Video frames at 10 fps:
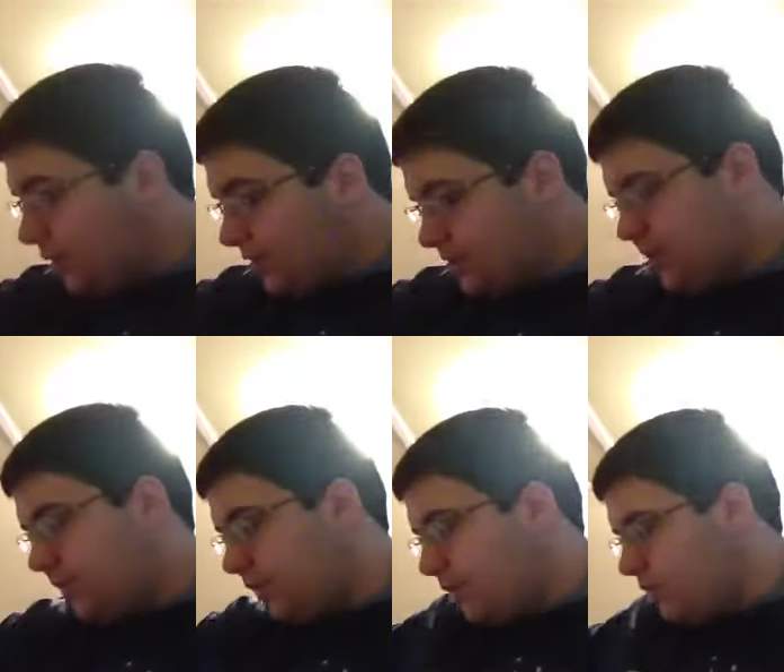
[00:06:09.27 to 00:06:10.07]
That's
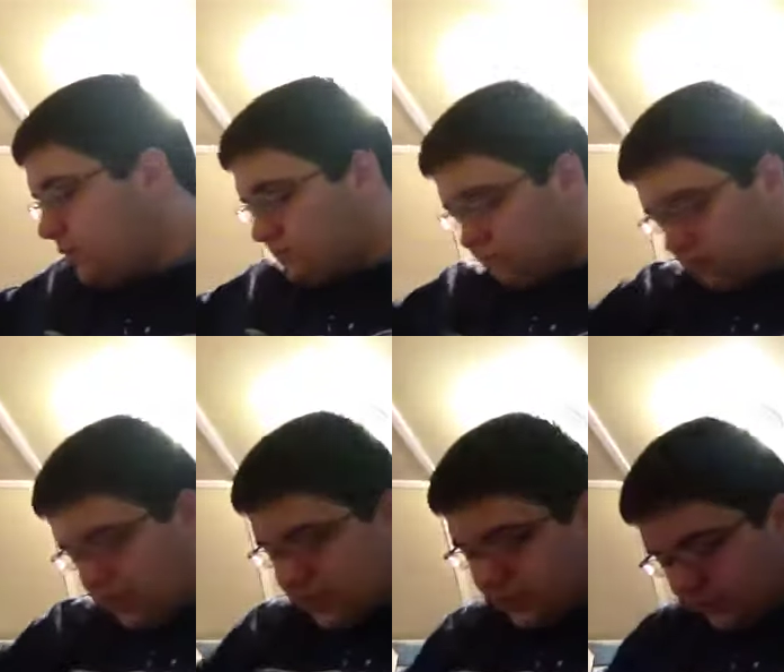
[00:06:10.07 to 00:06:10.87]
everything. I'm
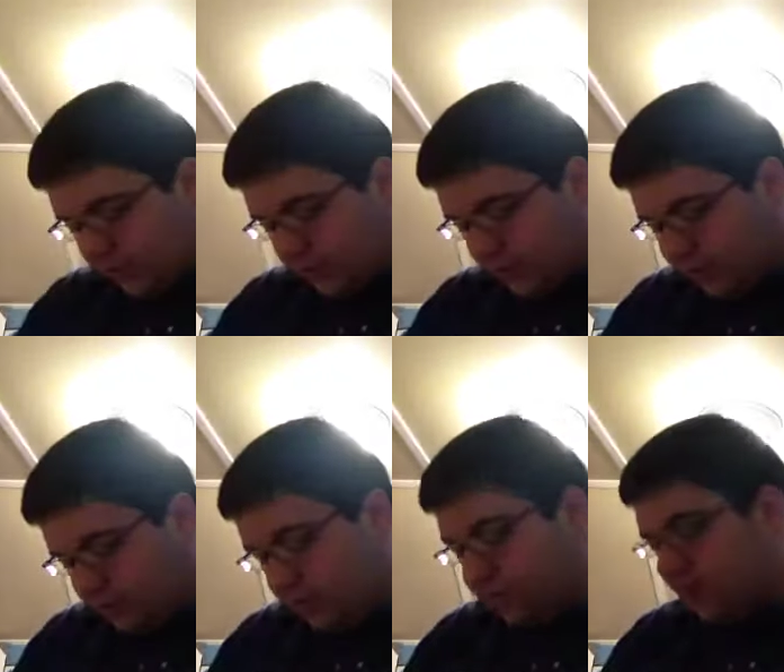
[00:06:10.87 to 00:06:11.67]
not selling any of my
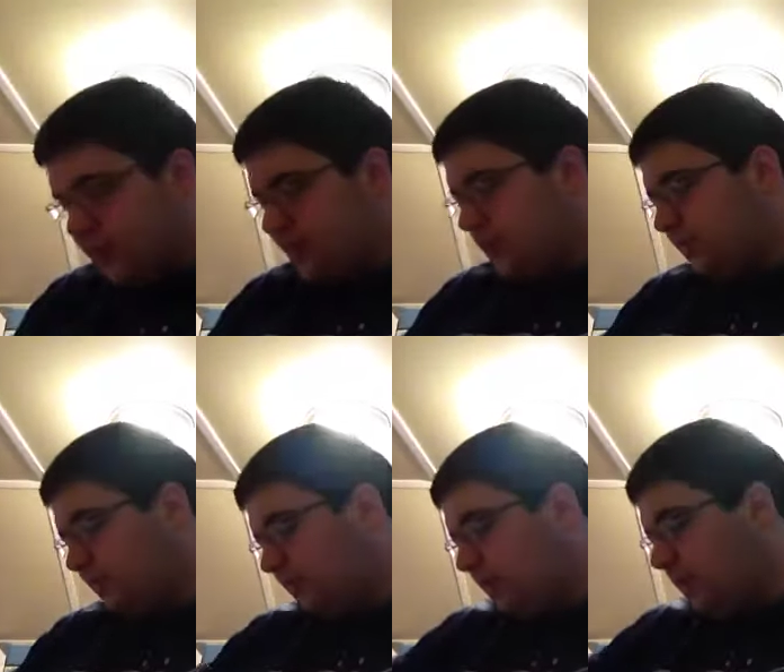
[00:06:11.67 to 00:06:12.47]
triple thread
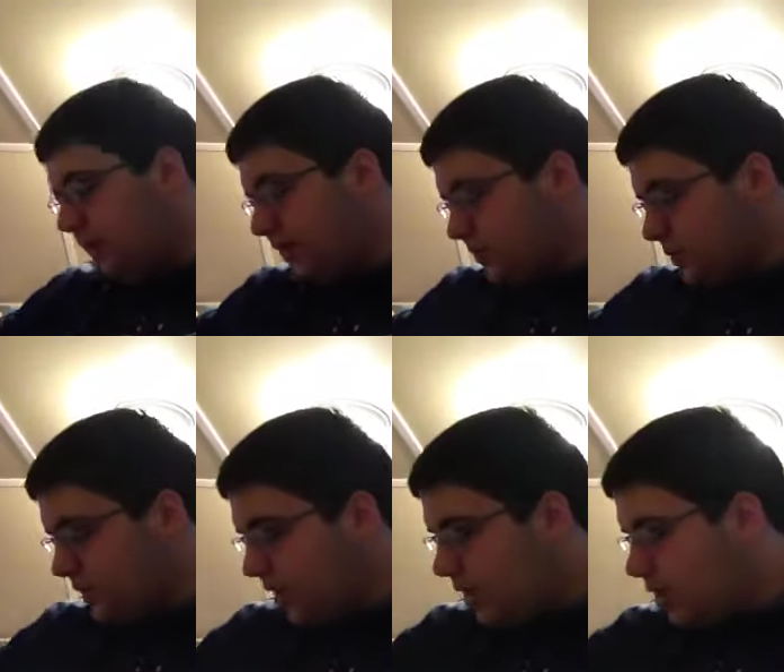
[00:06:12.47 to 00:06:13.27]
stuff. A lot of you guys wanted
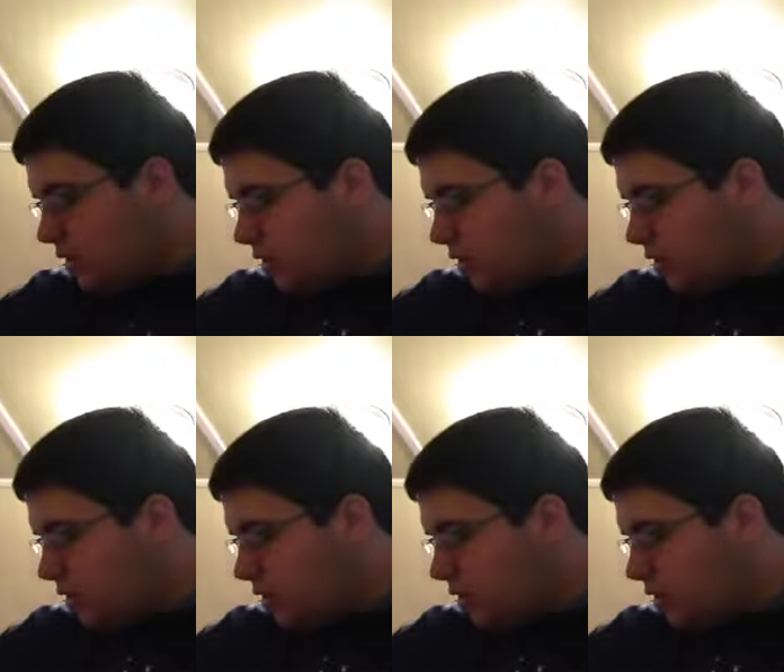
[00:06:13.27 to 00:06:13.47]
that.